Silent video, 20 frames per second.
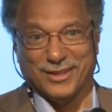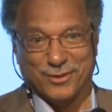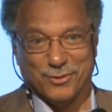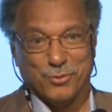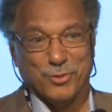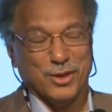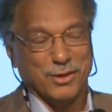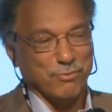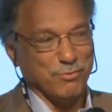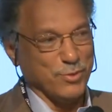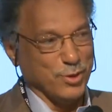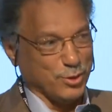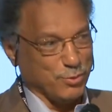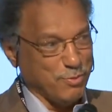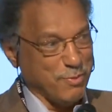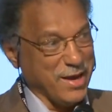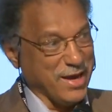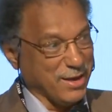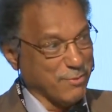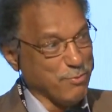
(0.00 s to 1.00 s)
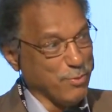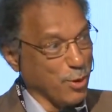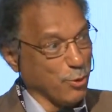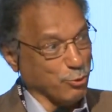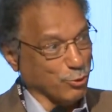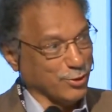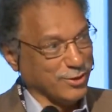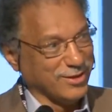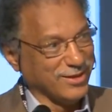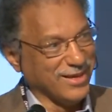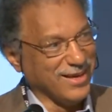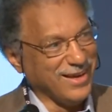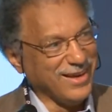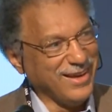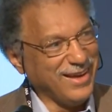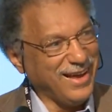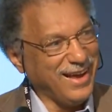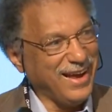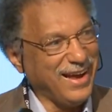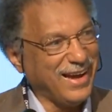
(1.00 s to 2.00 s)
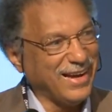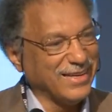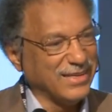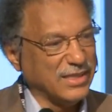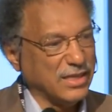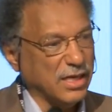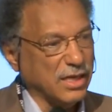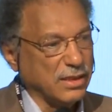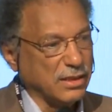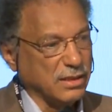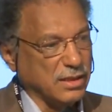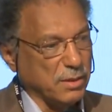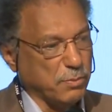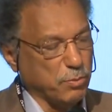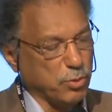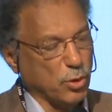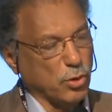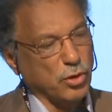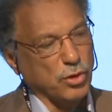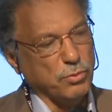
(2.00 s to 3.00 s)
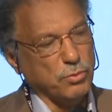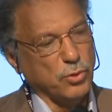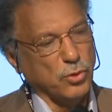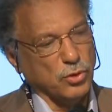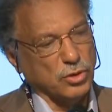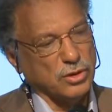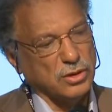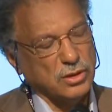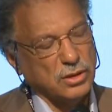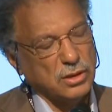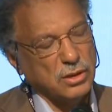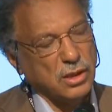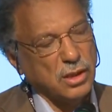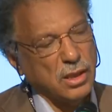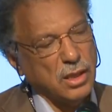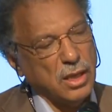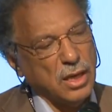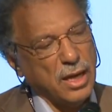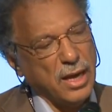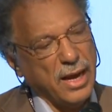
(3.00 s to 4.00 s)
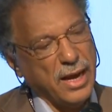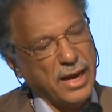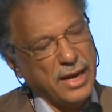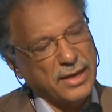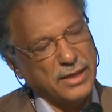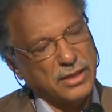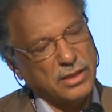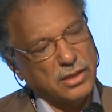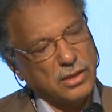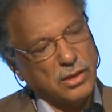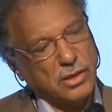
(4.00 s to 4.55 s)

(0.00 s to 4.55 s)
We must make boats and deploy boats. And